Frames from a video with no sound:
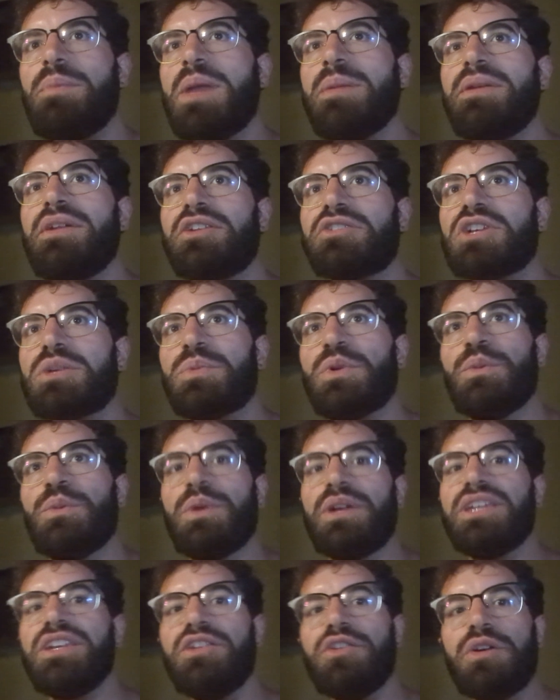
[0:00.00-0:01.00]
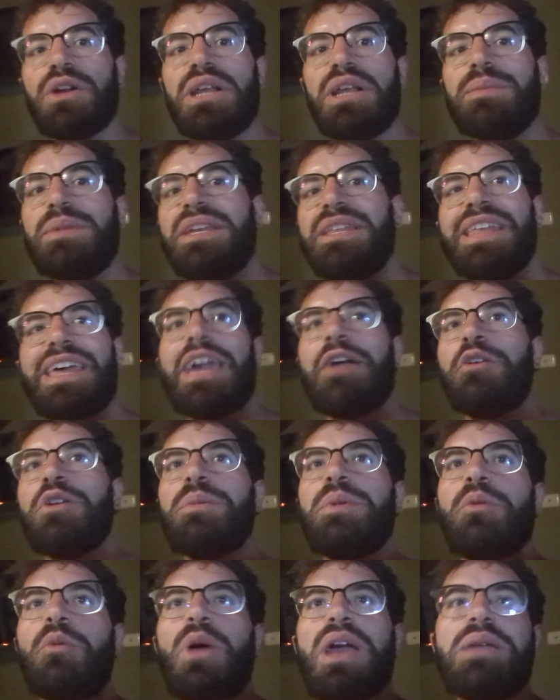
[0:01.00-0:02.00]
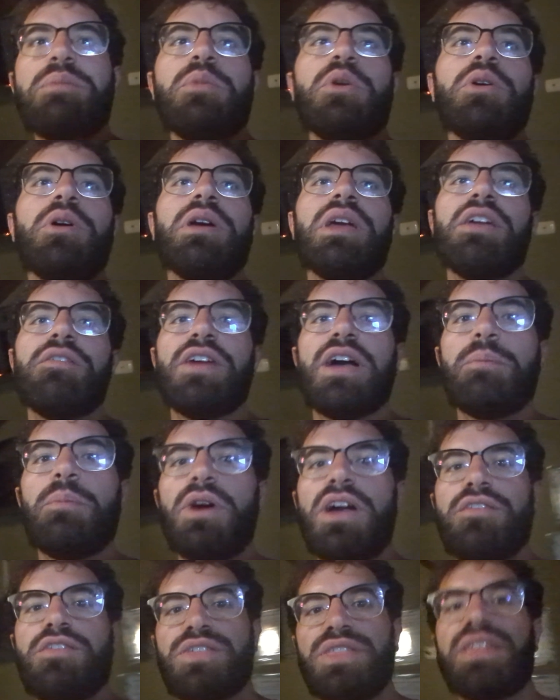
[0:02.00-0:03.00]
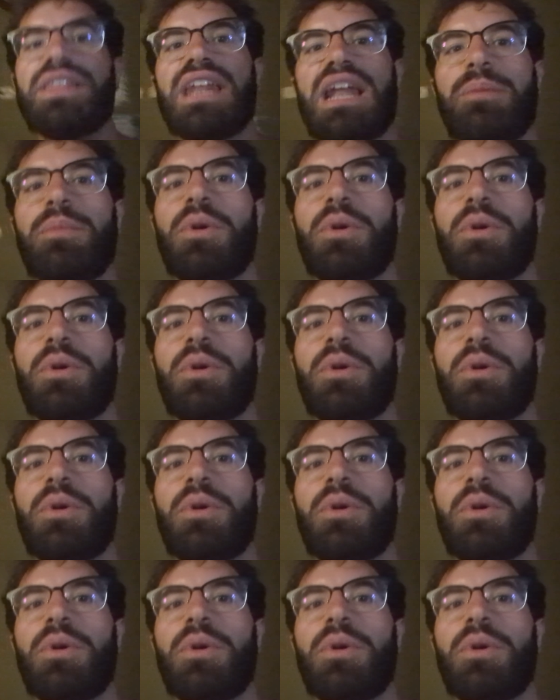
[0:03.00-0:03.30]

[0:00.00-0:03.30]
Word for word: Maybe not triple, but you know what I mean. Like it would have been way more if I bought everything that I